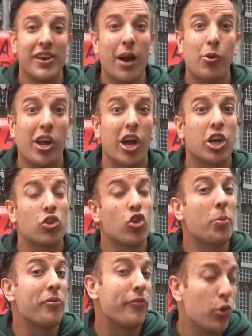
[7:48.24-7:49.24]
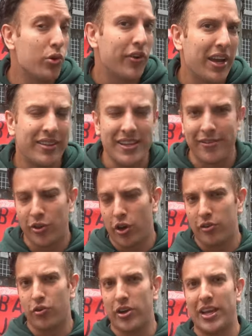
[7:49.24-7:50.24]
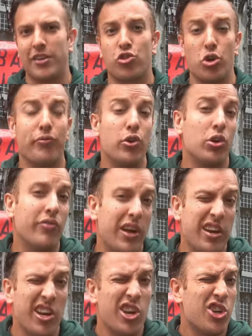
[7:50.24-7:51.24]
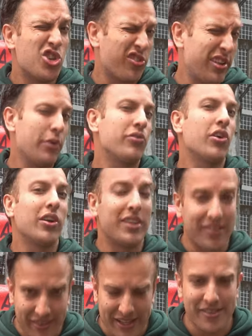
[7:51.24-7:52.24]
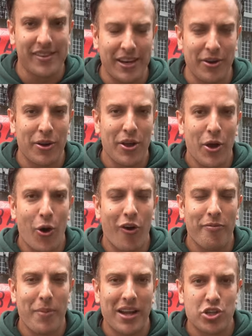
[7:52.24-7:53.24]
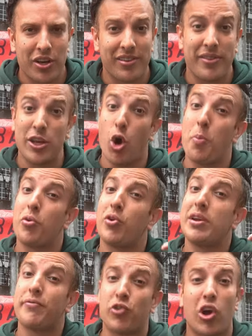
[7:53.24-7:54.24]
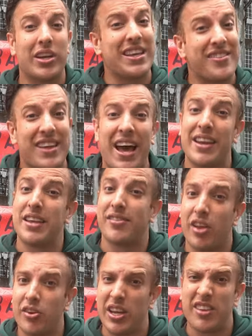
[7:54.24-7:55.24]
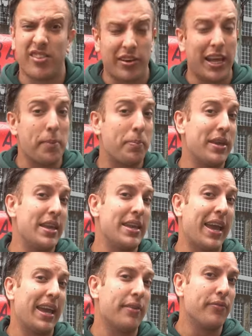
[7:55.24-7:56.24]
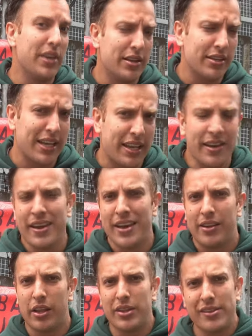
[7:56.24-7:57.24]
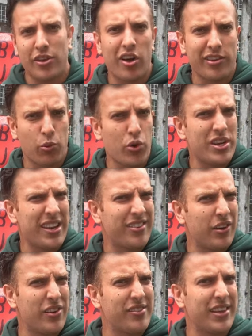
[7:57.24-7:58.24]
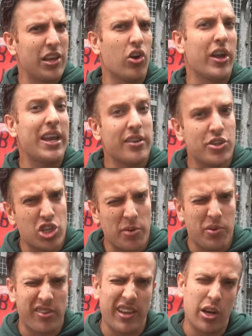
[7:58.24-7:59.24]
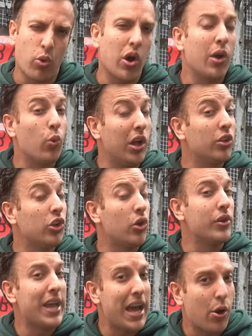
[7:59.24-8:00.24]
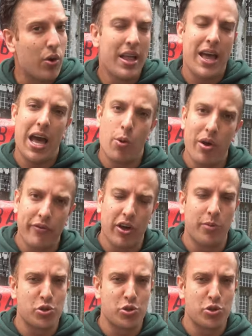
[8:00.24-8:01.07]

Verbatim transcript: so now we are at Grub Food Fair. These guys run a street food event just outside the city centre of Manchester. They operate Friday, Saturday, Sunday, Sunday being a vegan day. Now these guys, I wouldn't necessarily say are a hidden gem because they're quite well known now. However,